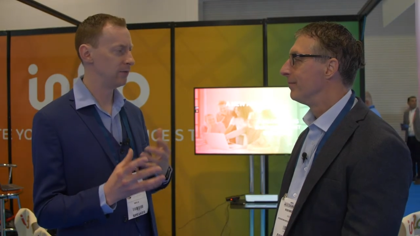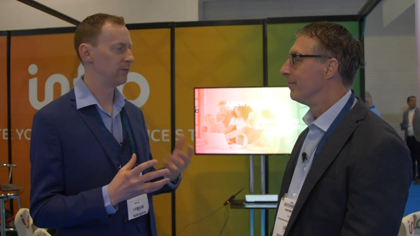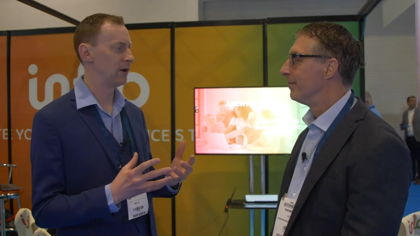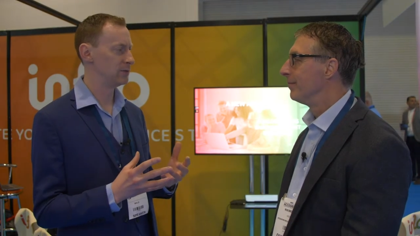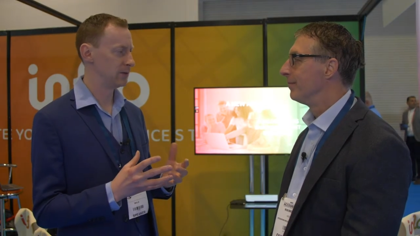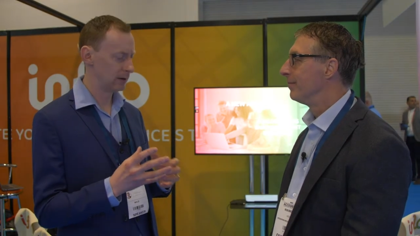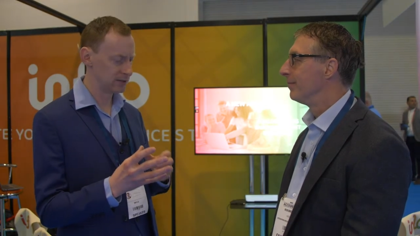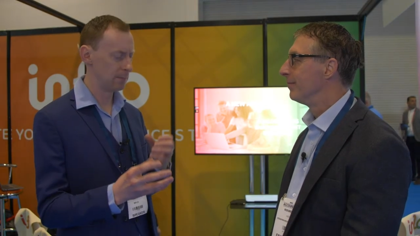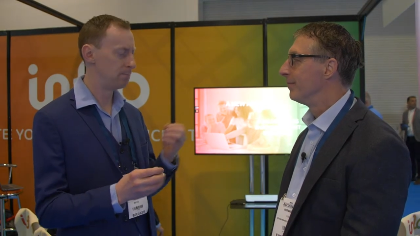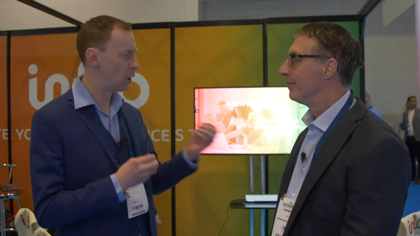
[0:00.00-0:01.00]
Speaker 1: for firms to be
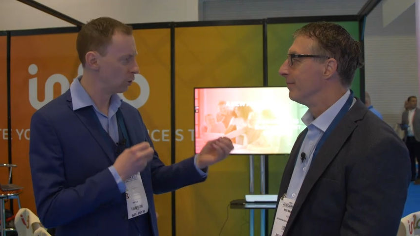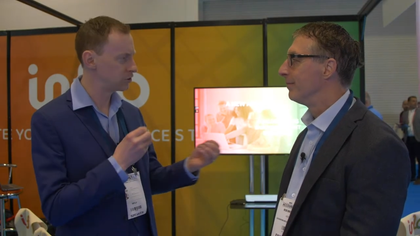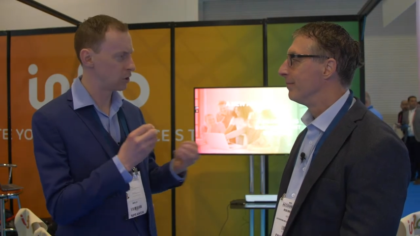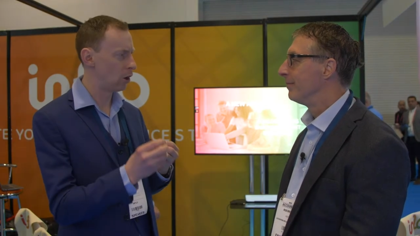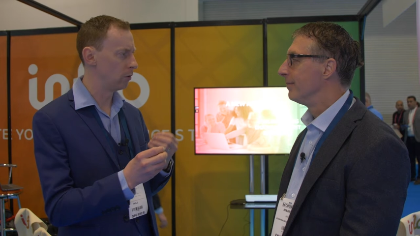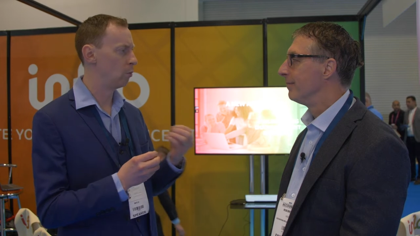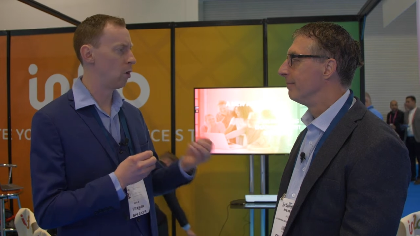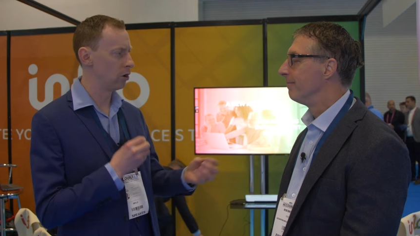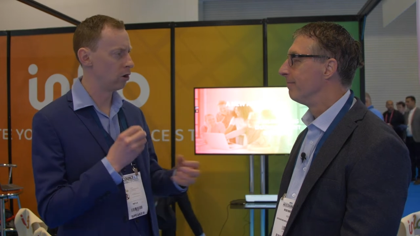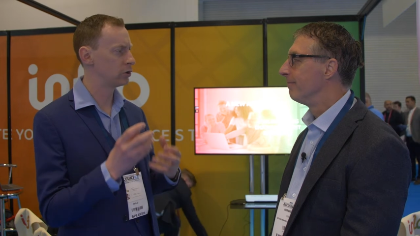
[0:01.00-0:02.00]
able to bolt on
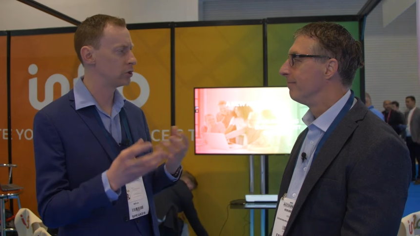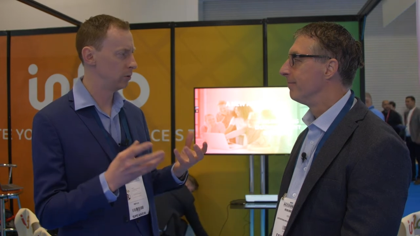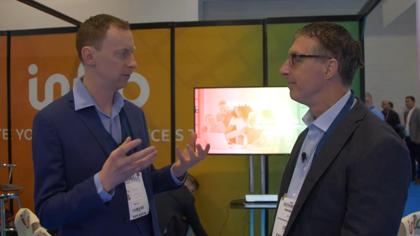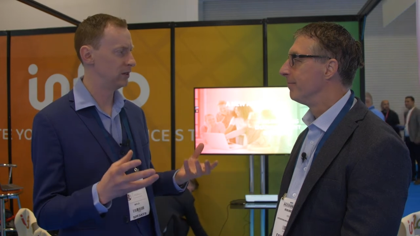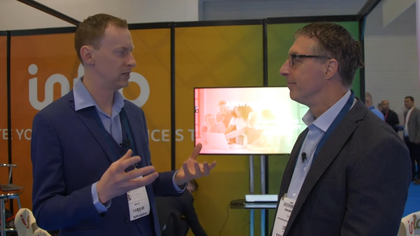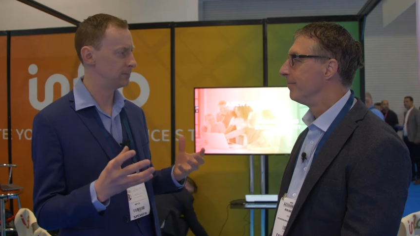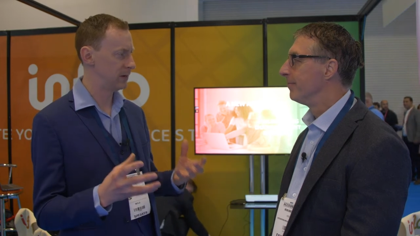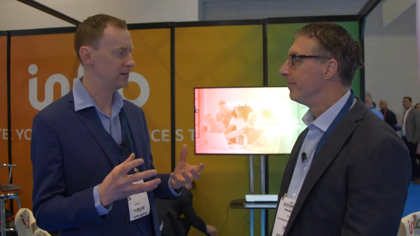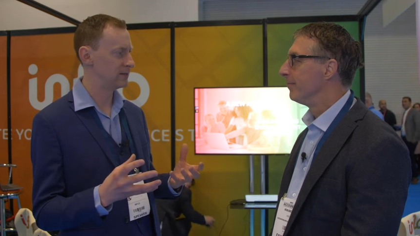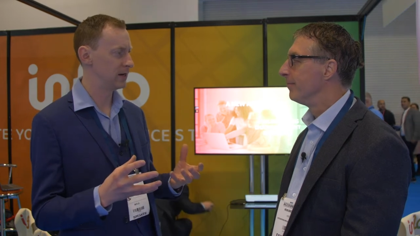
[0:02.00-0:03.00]
one or two of these
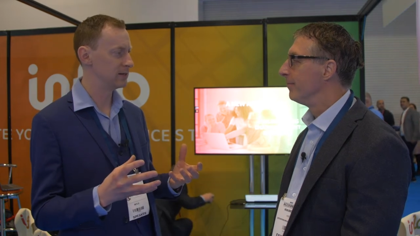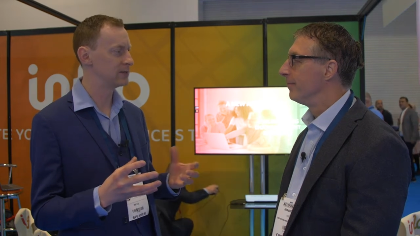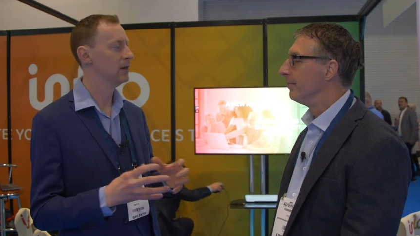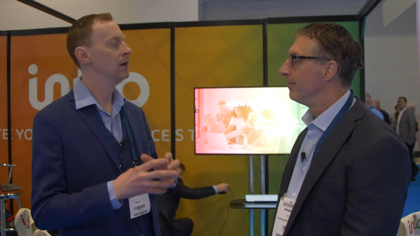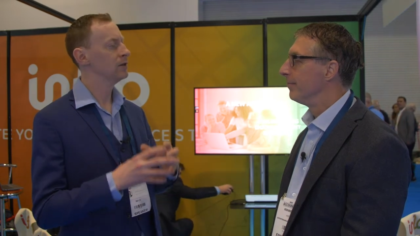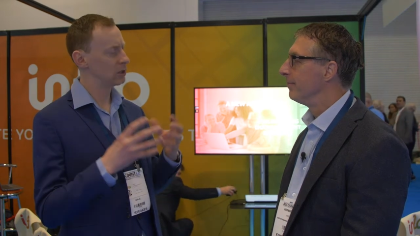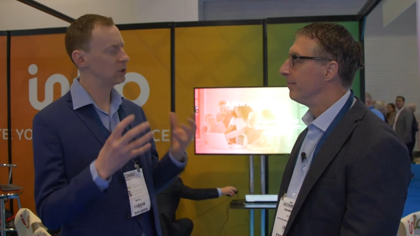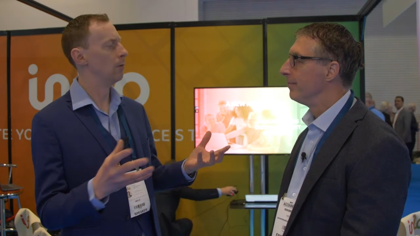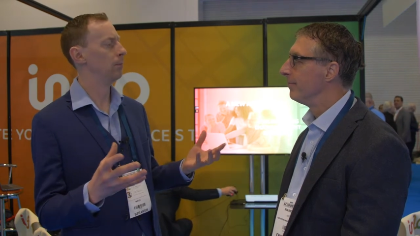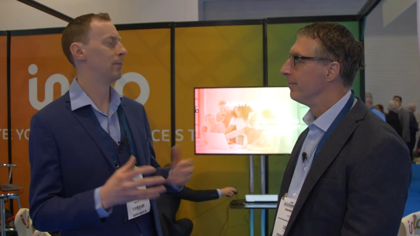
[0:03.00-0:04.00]
pieces to
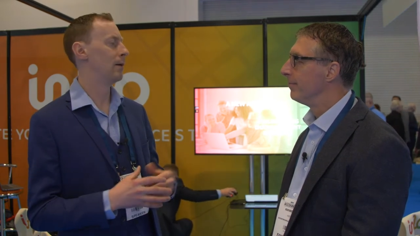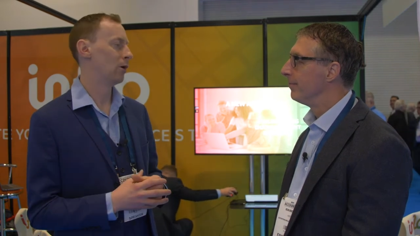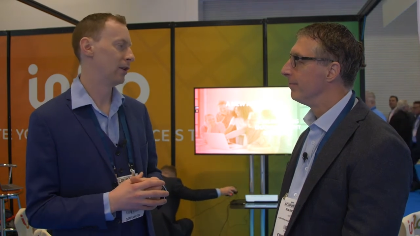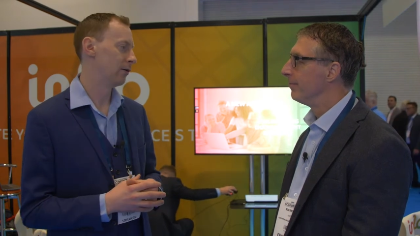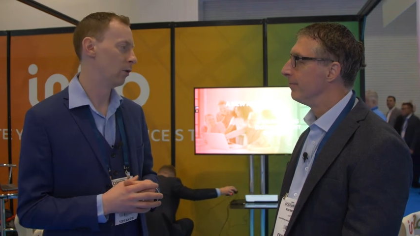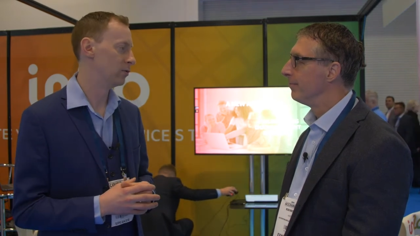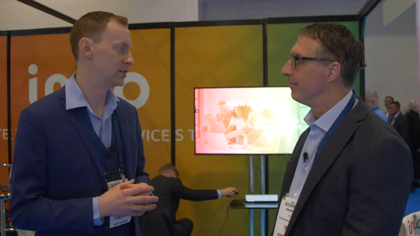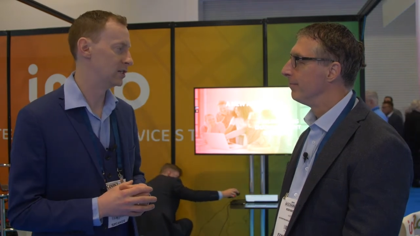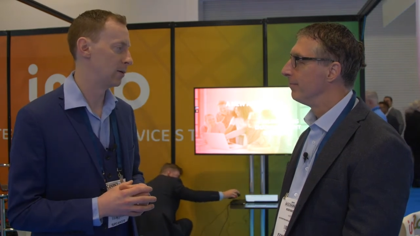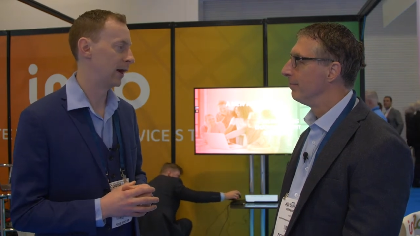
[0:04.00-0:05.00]
complement what they're
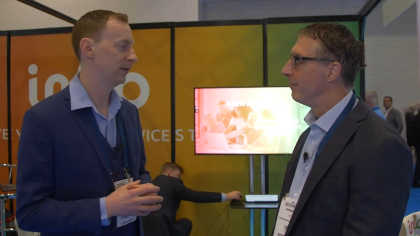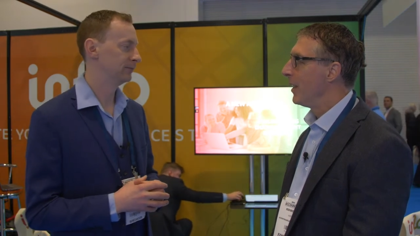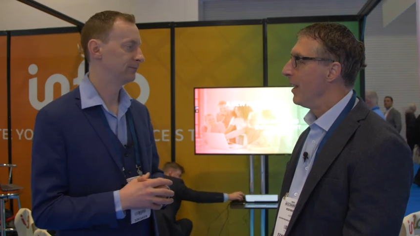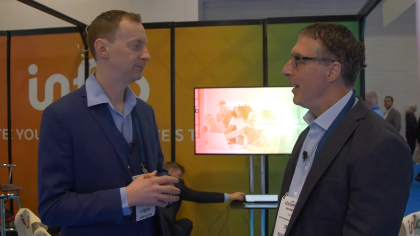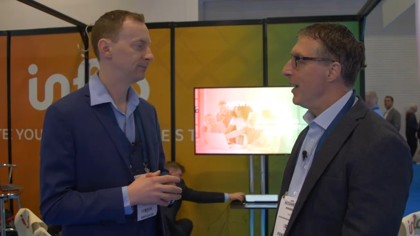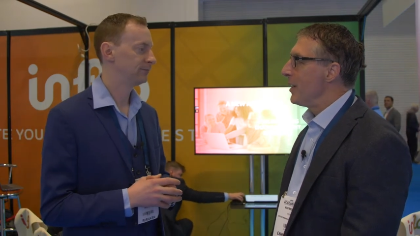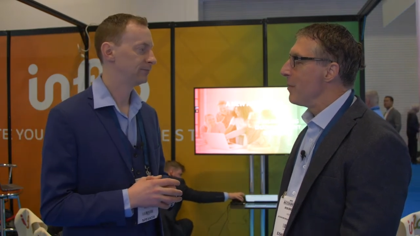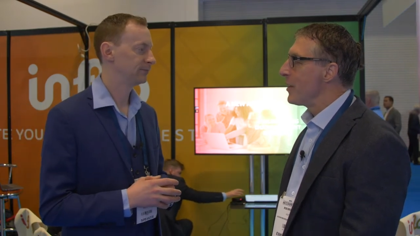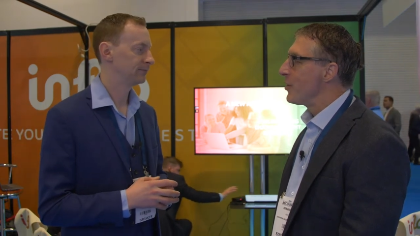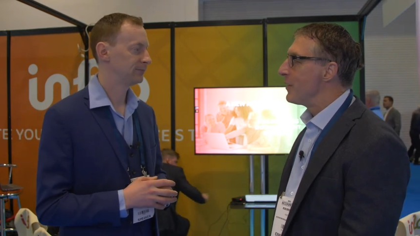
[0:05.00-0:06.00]
already doing.
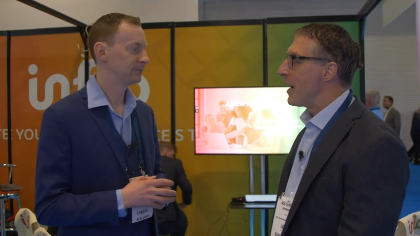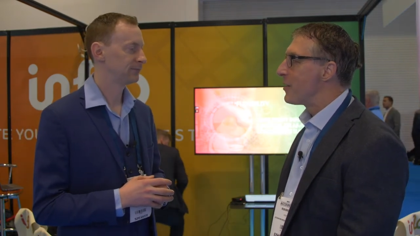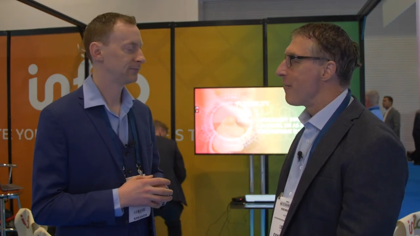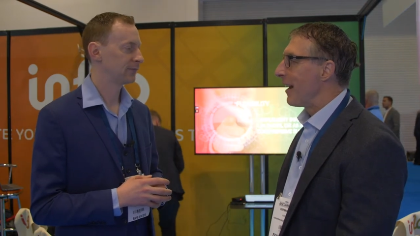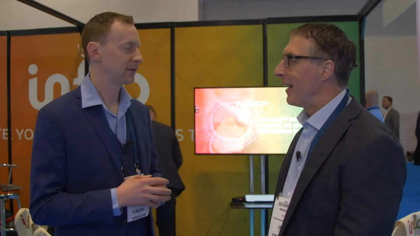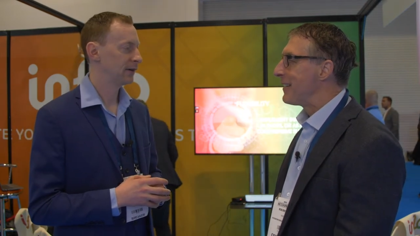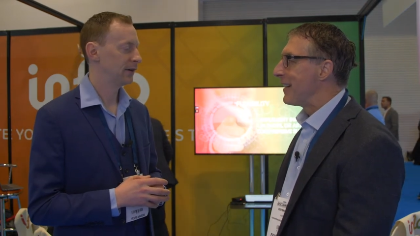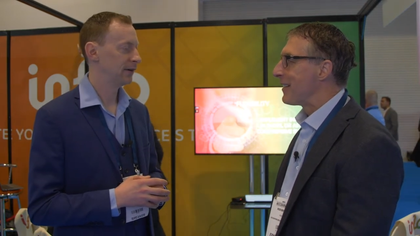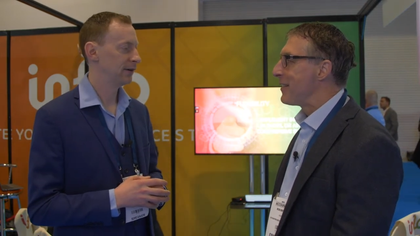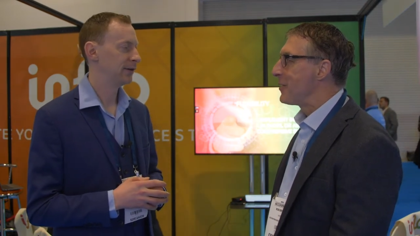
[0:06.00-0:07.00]
You
Speaker 2: mentioned data
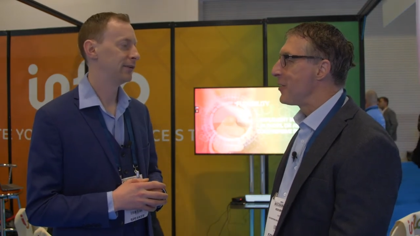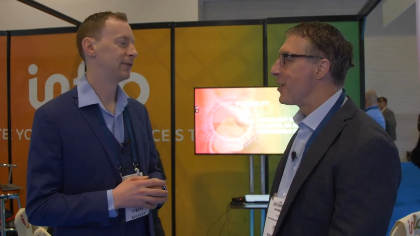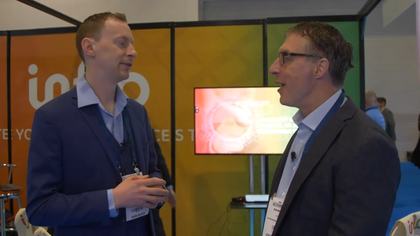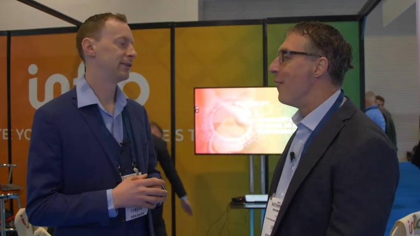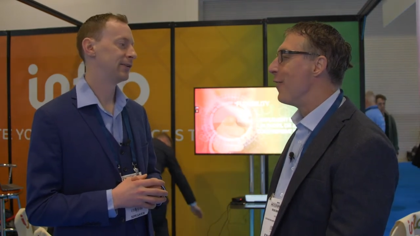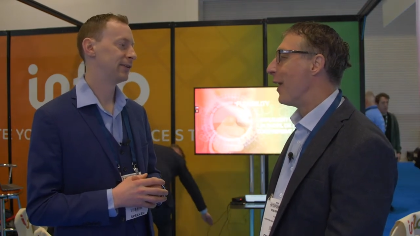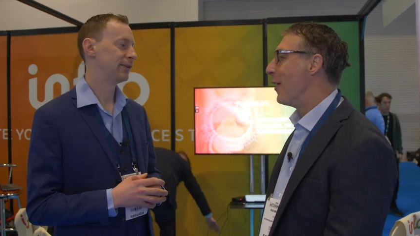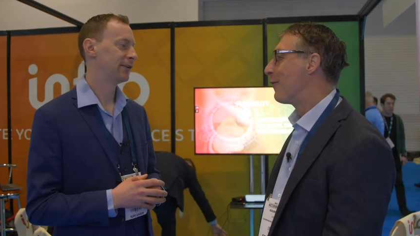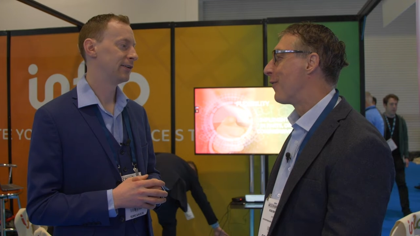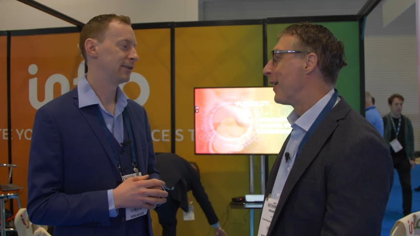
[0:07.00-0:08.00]
analytics. There's such an
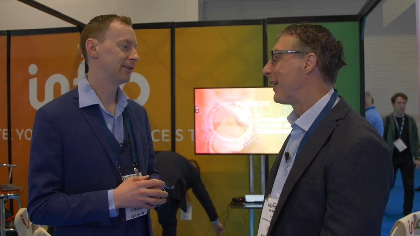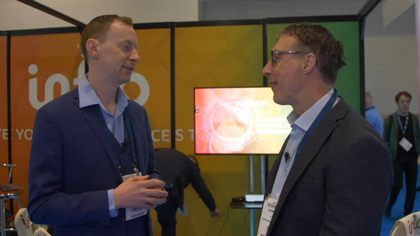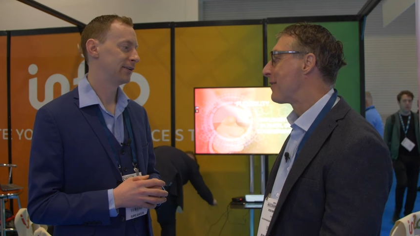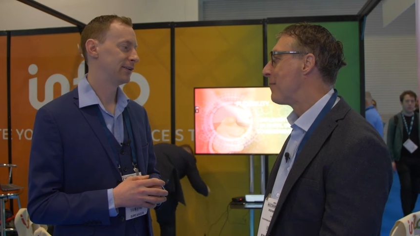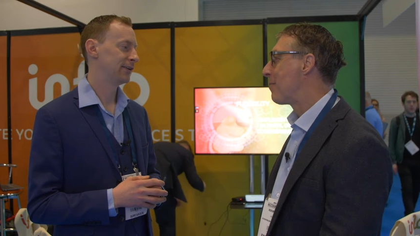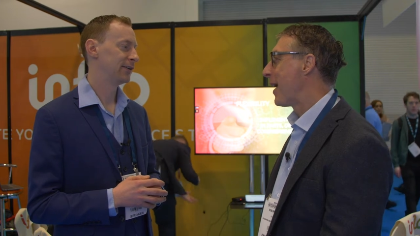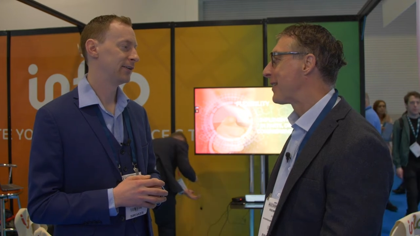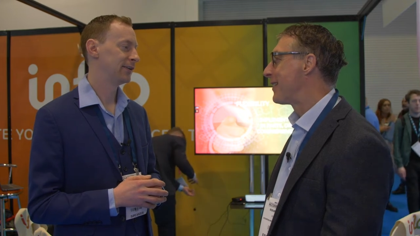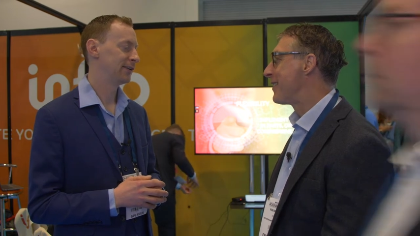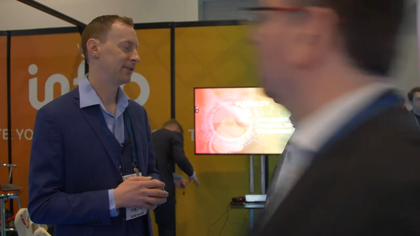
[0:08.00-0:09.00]
overload for accounting
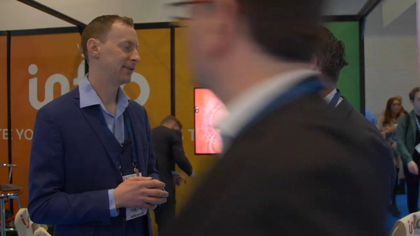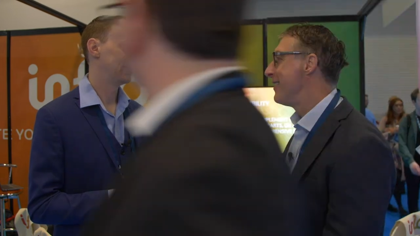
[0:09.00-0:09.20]
practitioners